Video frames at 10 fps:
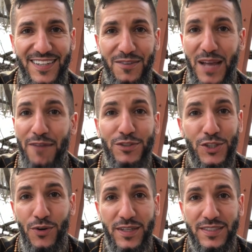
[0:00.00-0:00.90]
we have a
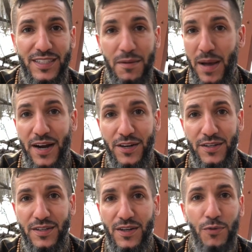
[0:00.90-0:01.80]
choice in the matter.
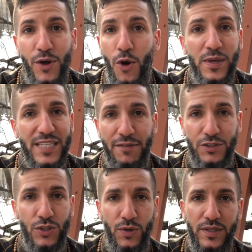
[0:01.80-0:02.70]
We always have a
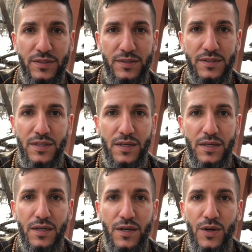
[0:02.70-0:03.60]
choice.
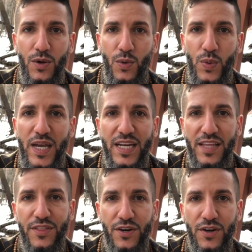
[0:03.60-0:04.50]
We can
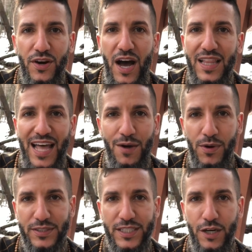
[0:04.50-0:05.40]
either allow
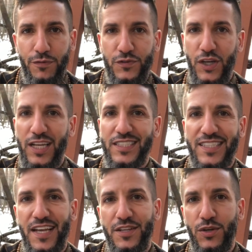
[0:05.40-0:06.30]
ourselves to
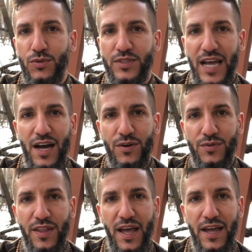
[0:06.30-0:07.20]
continue
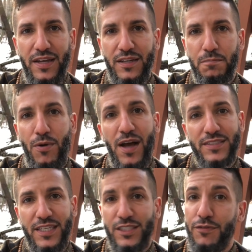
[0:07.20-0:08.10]
down that
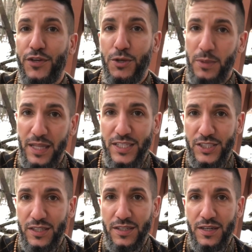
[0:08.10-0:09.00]
process of
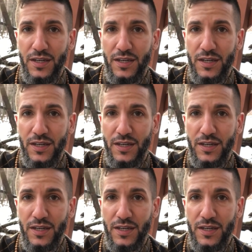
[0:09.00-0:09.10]
accumulation,